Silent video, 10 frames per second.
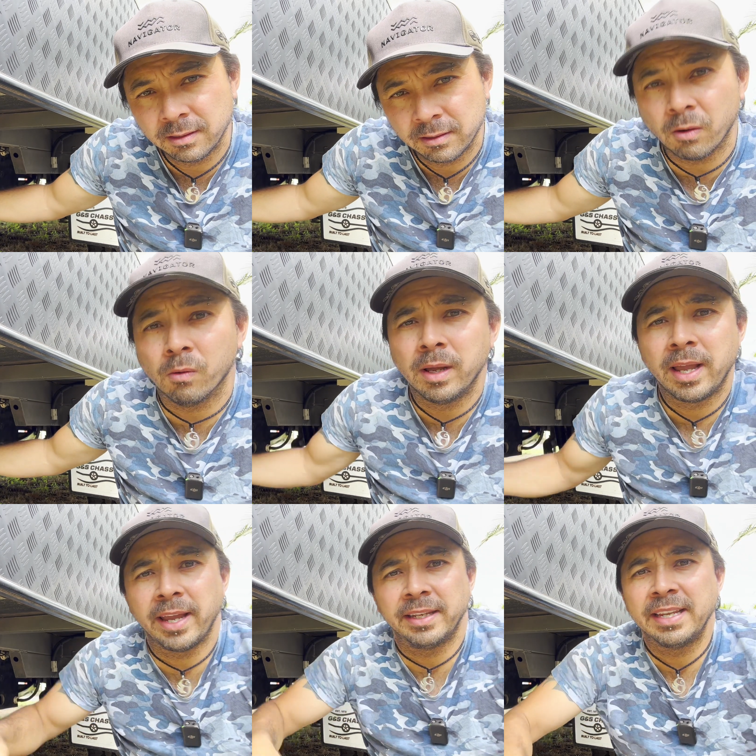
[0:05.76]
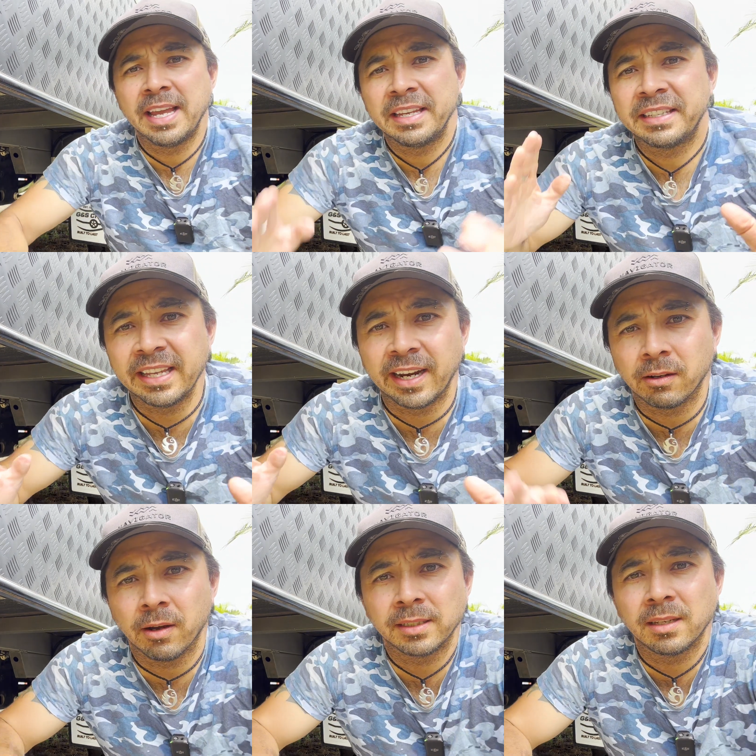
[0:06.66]
Oh, hey, g'day
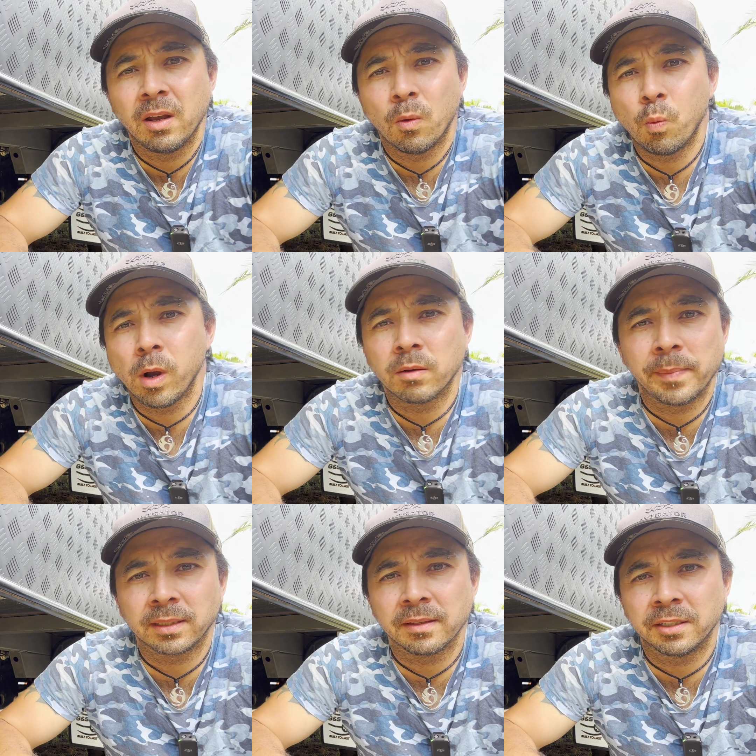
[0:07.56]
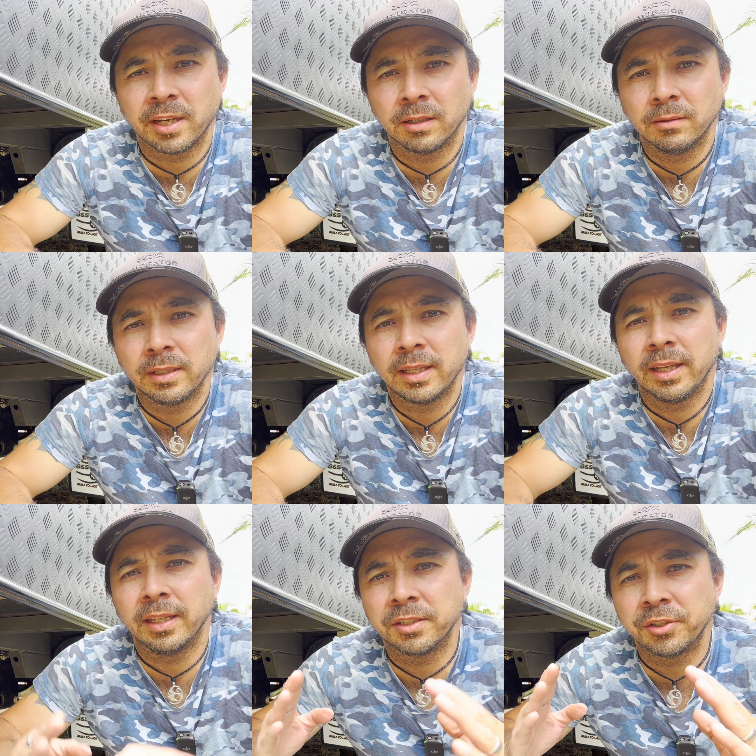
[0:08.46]
guys, welcome back to the channel.
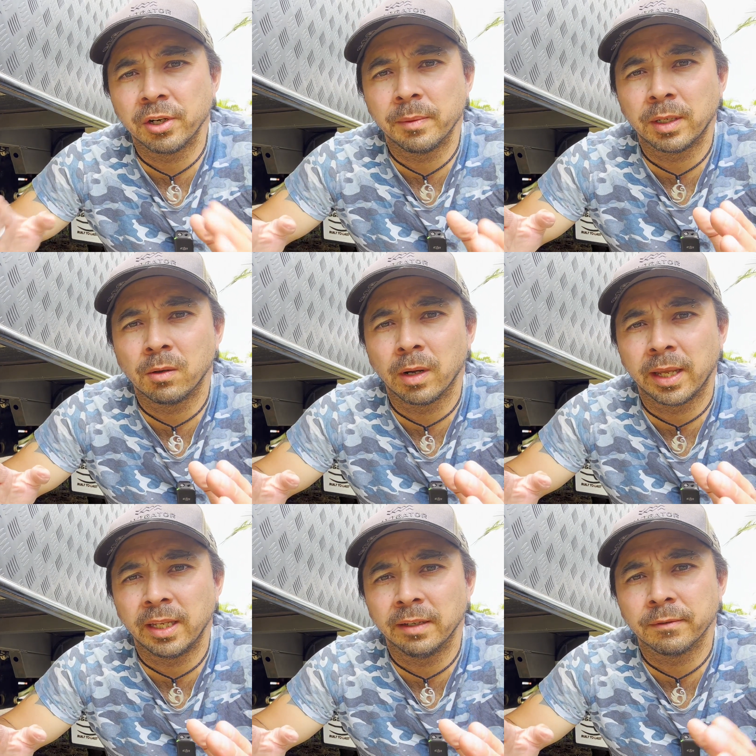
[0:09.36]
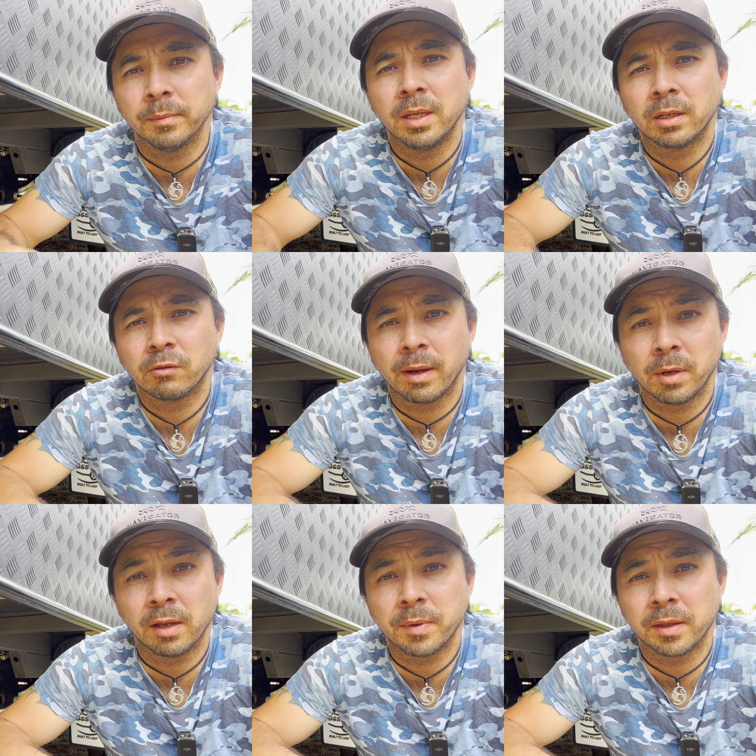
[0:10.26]
It's Jeremy Gourlay here from Grab
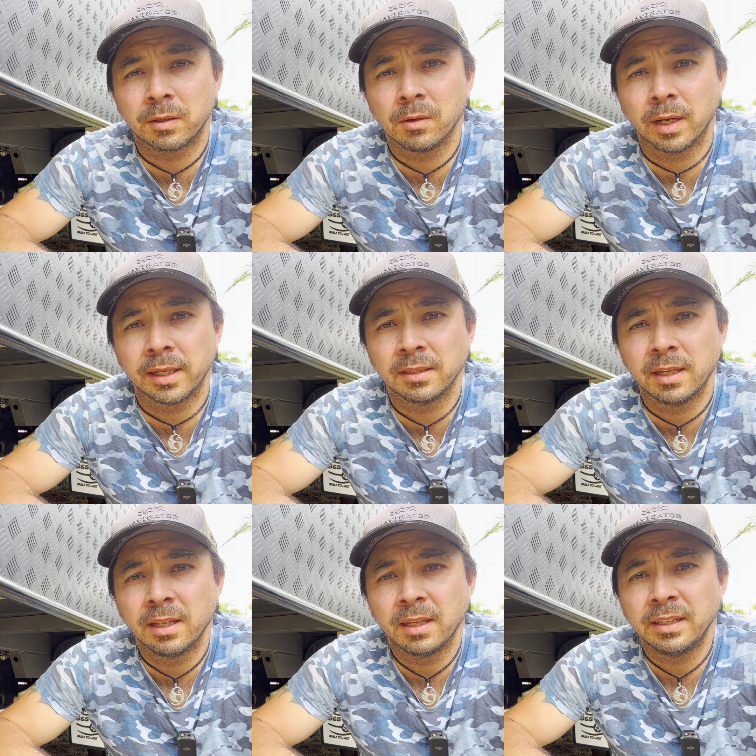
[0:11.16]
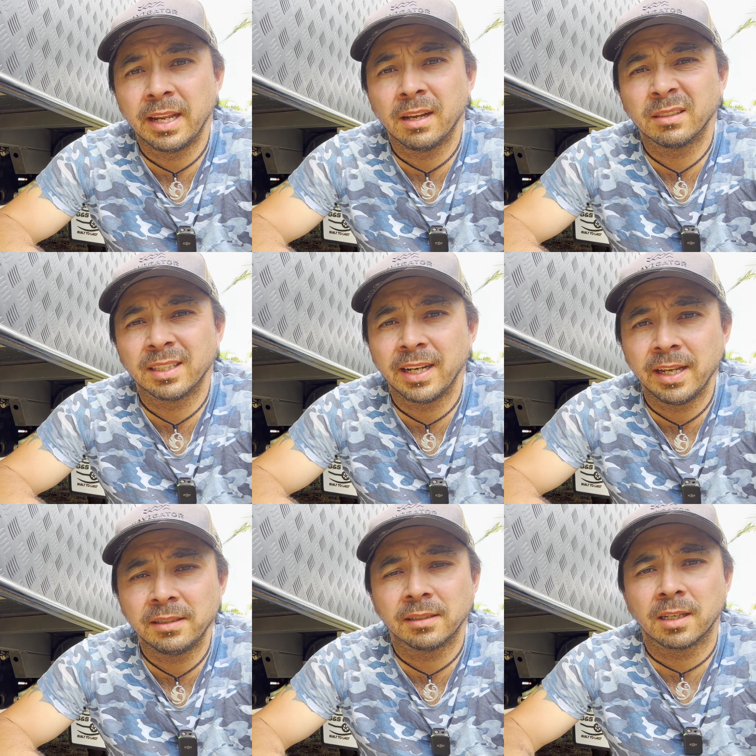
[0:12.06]
Life by the Gourlays. Now
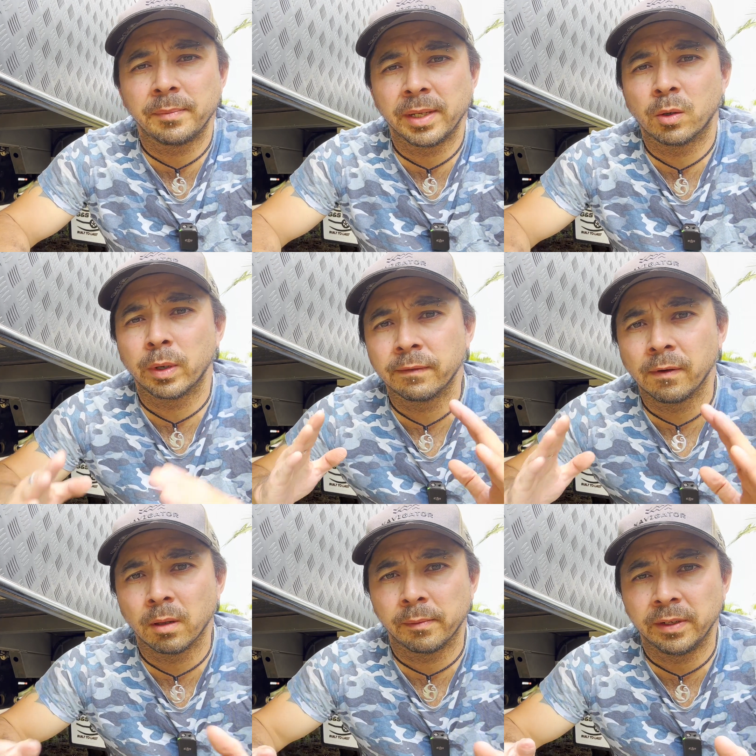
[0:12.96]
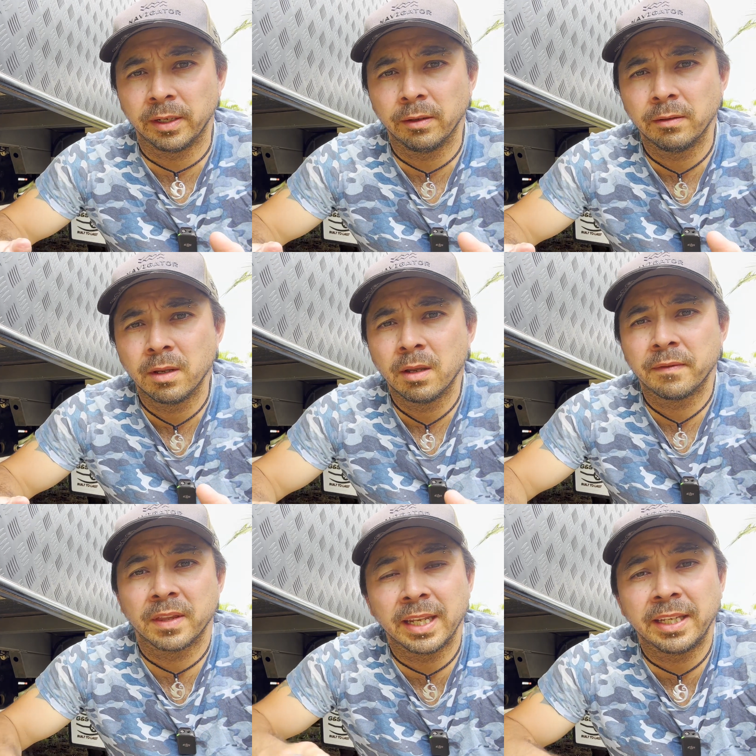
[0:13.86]
today it's just going to be a quick follow-up video
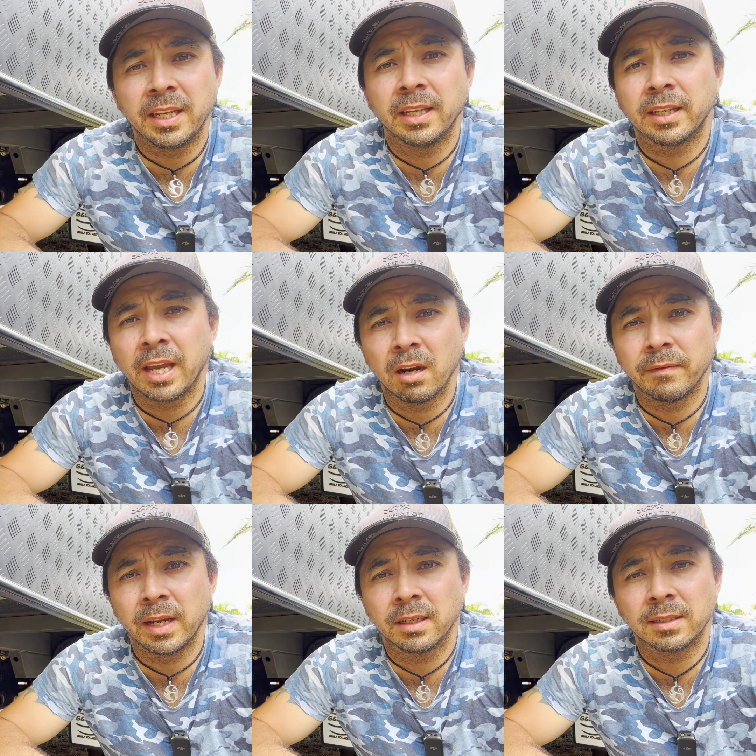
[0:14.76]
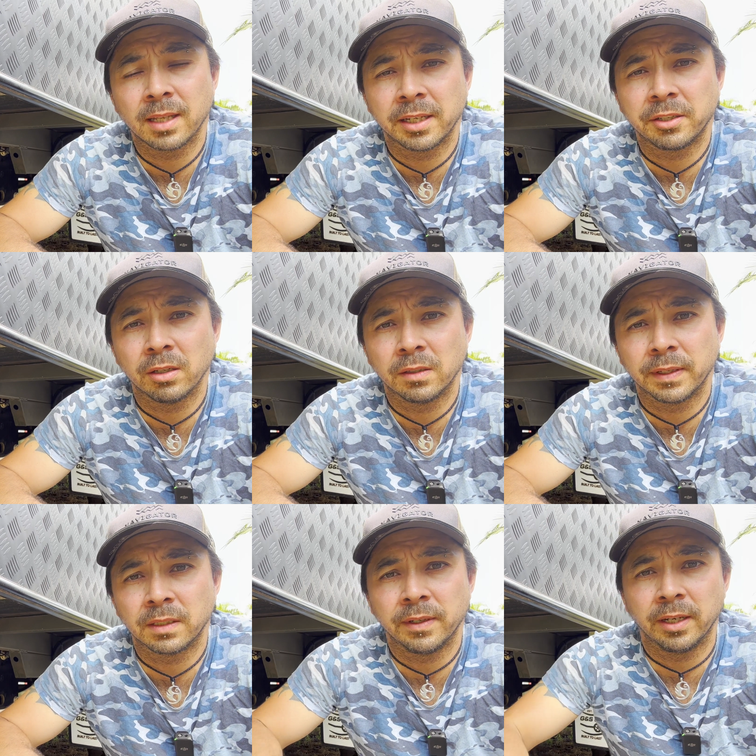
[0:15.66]
for the leaking caravan Sullage Hose
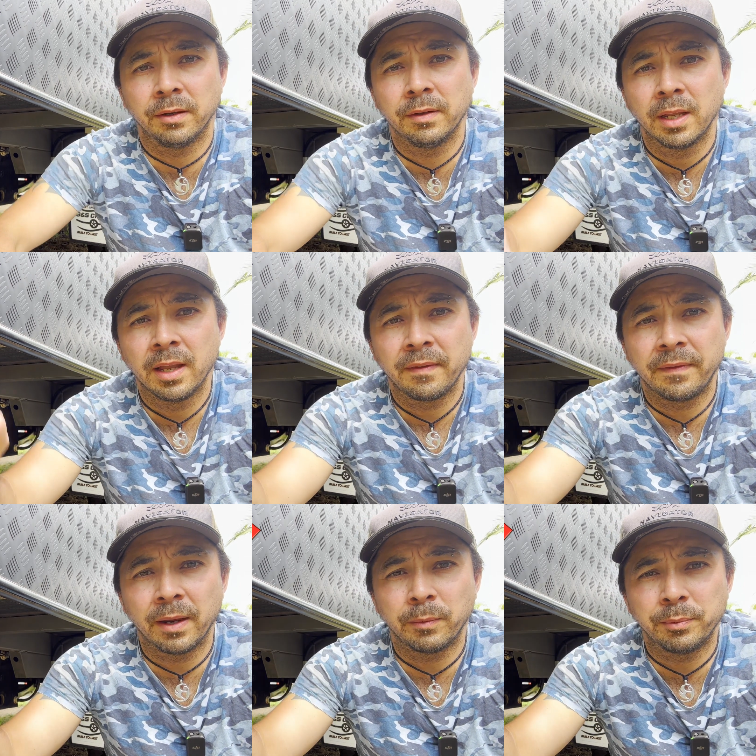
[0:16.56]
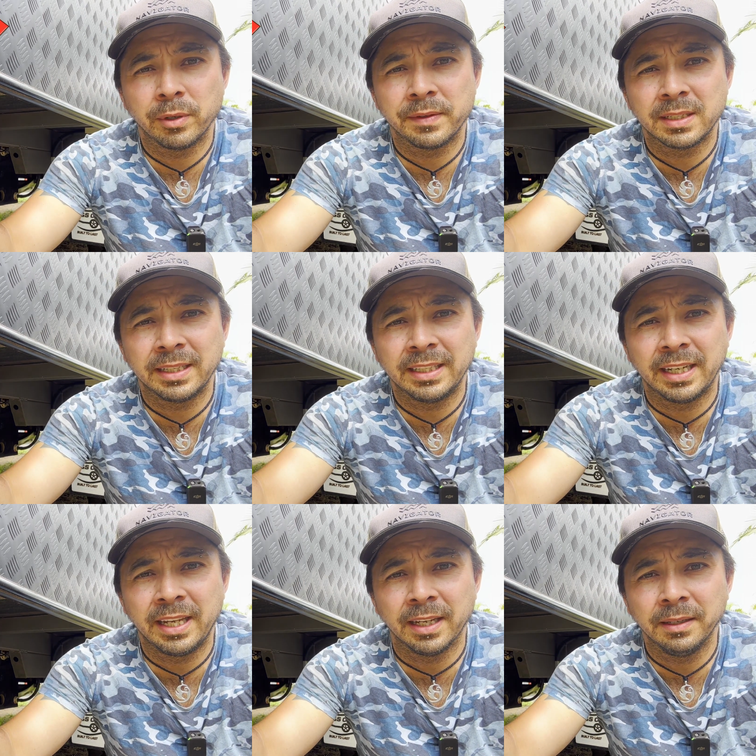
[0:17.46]
Fix video that we previously
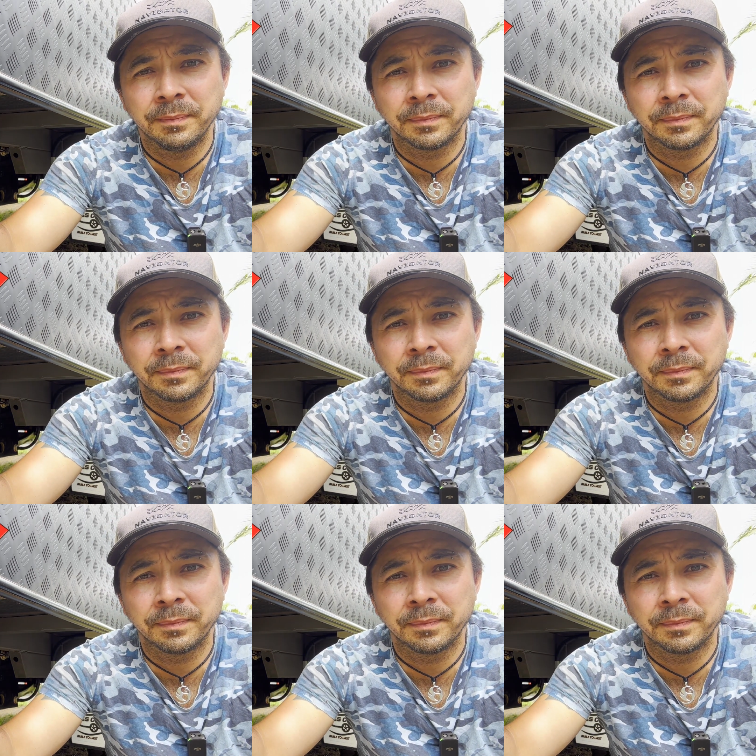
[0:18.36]
did here.